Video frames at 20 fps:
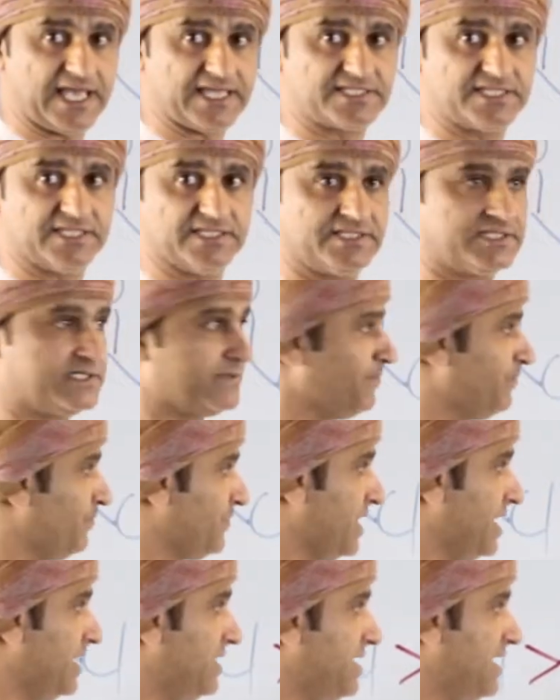acids
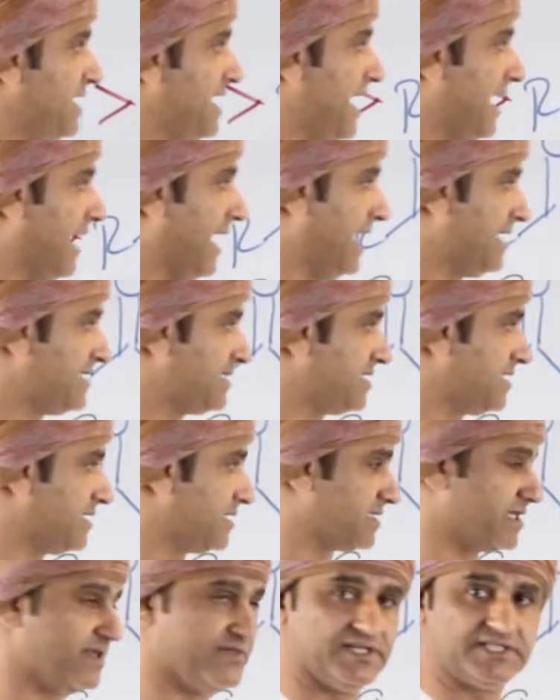near
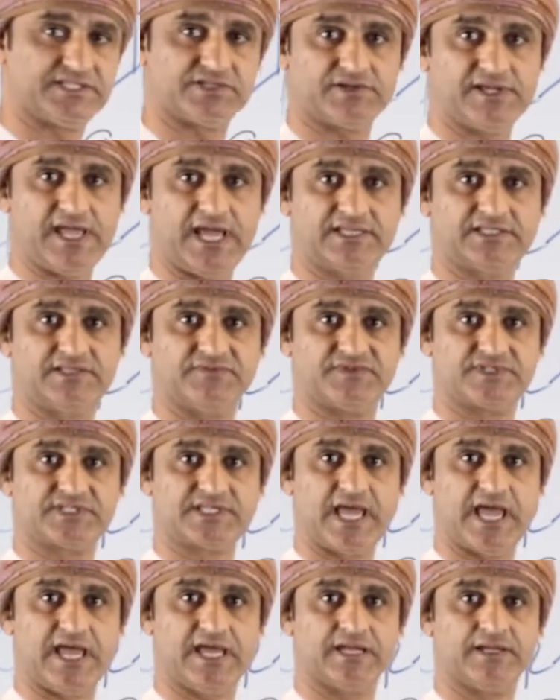esters in this reactive
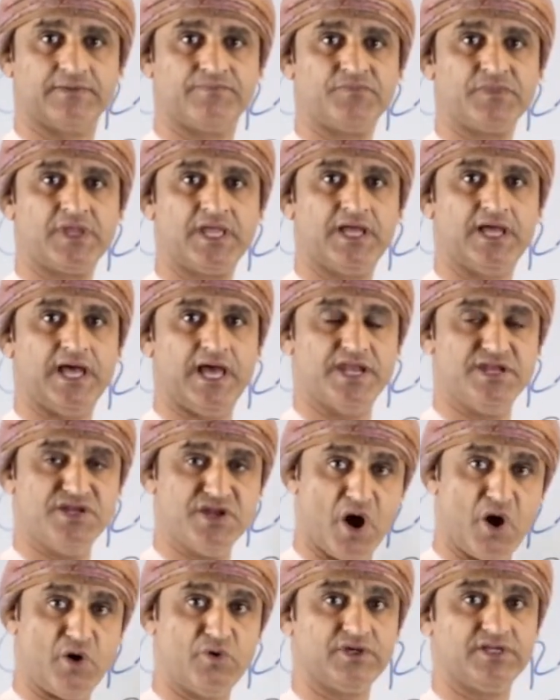scale, and
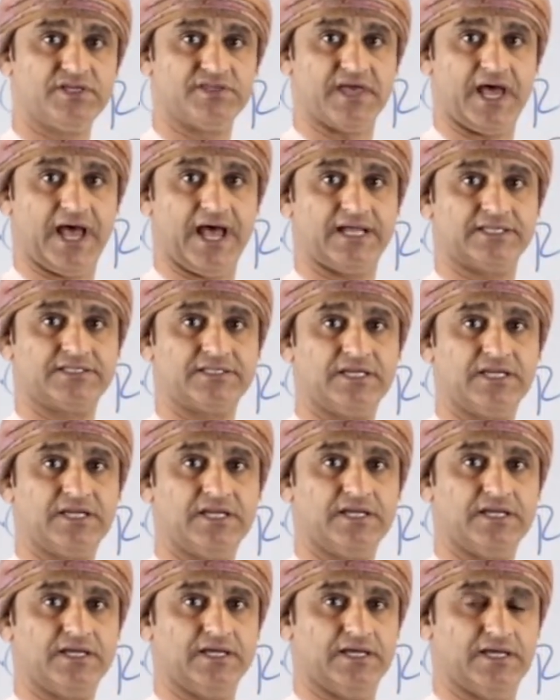knowing that
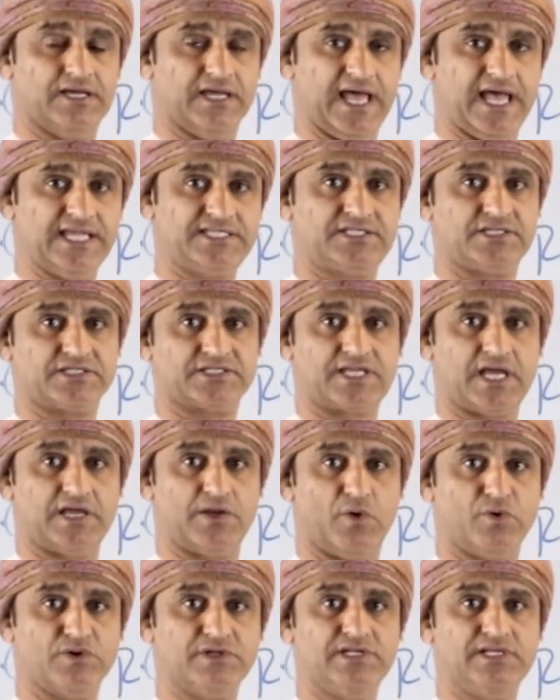esters can
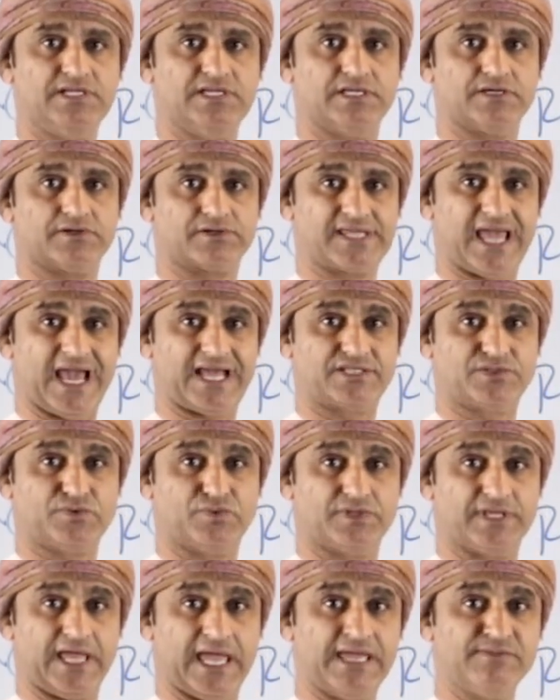only react
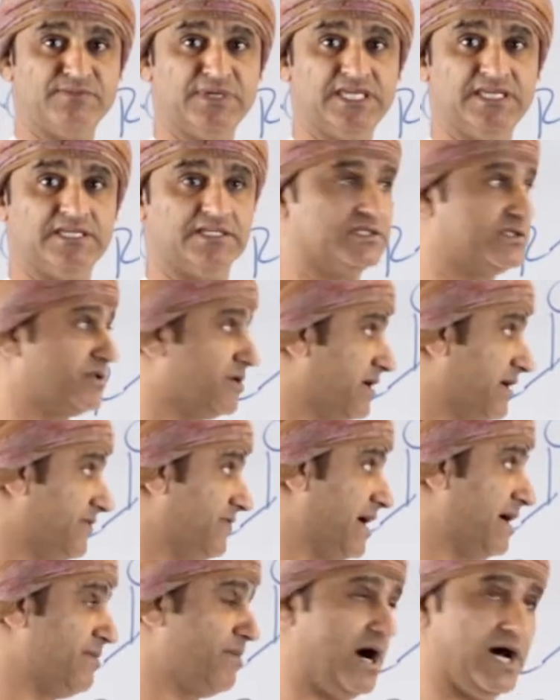with amines to give
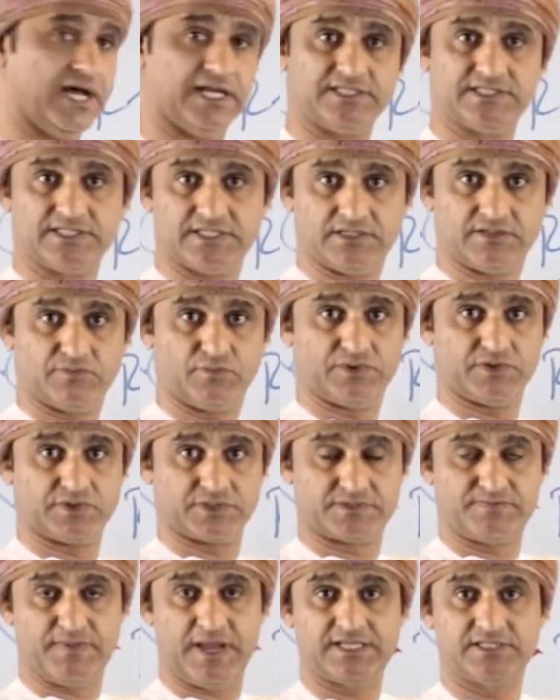amides with
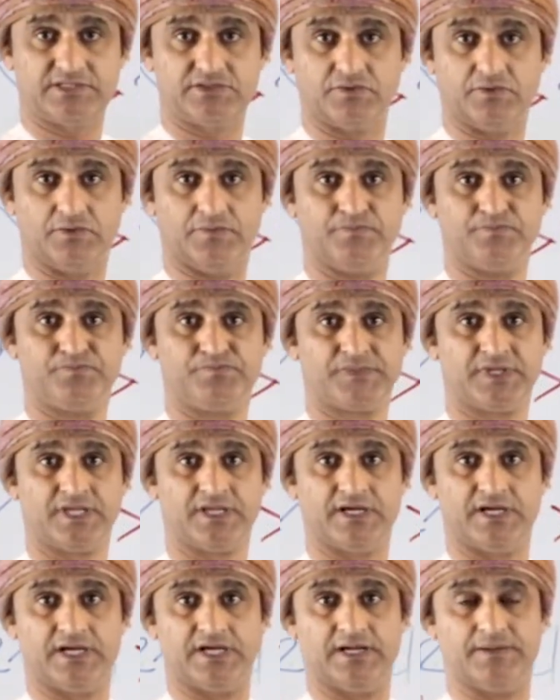respect to
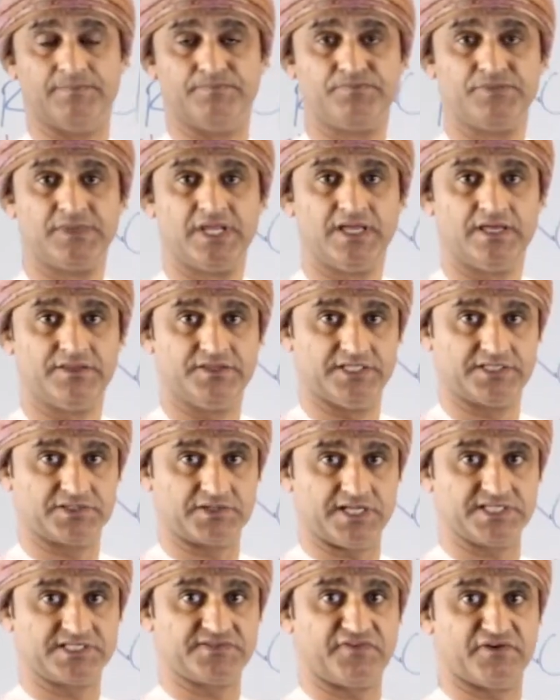the
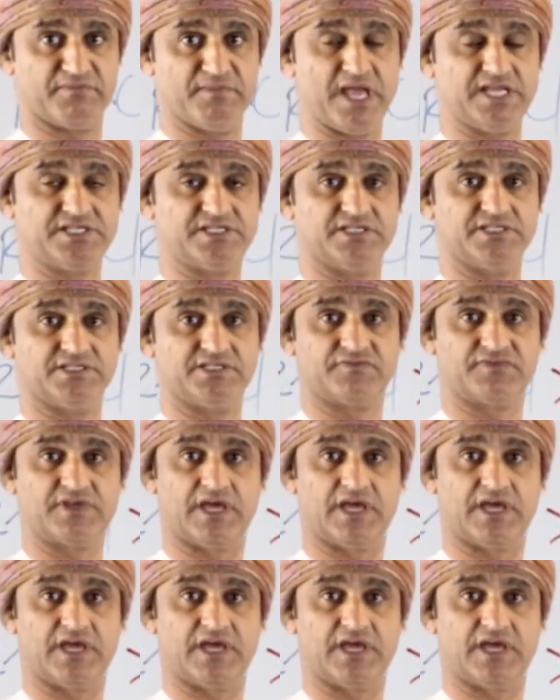transformations of